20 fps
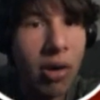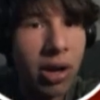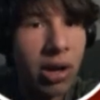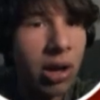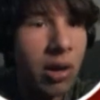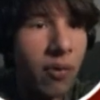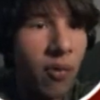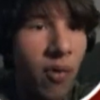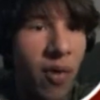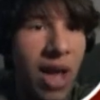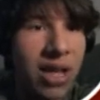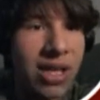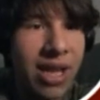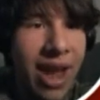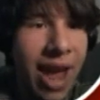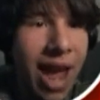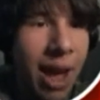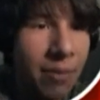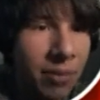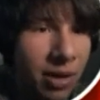And it was very
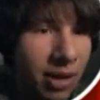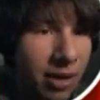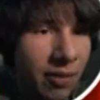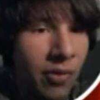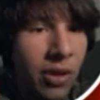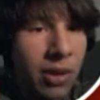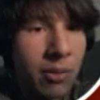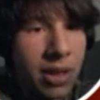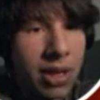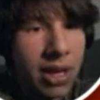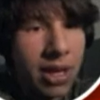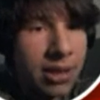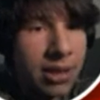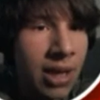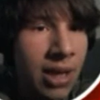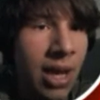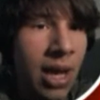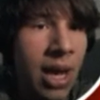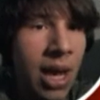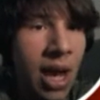good for that to happen
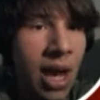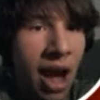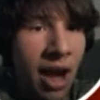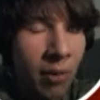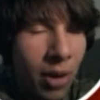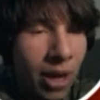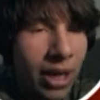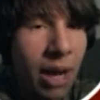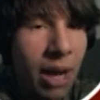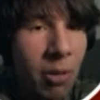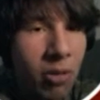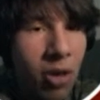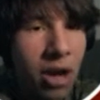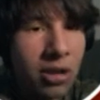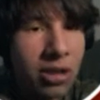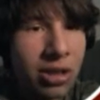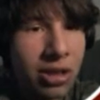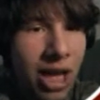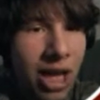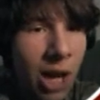because
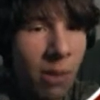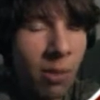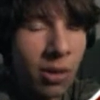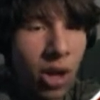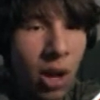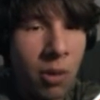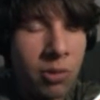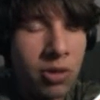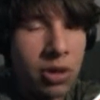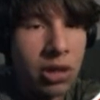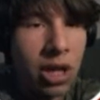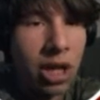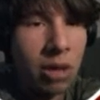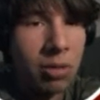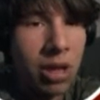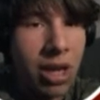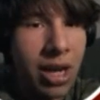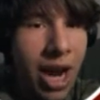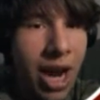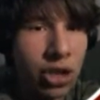when I came across this game, I
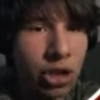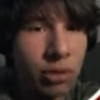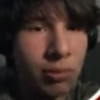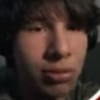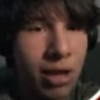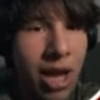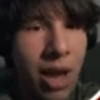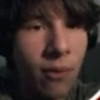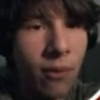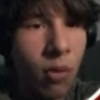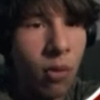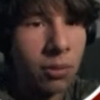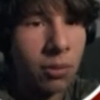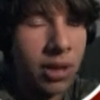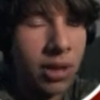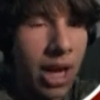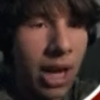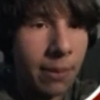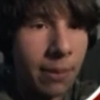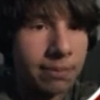thought it was going to be an action
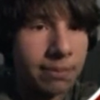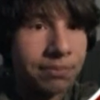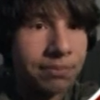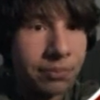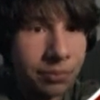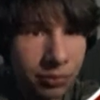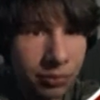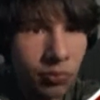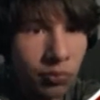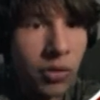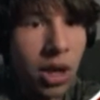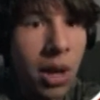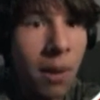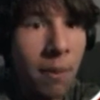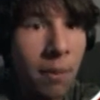platform game.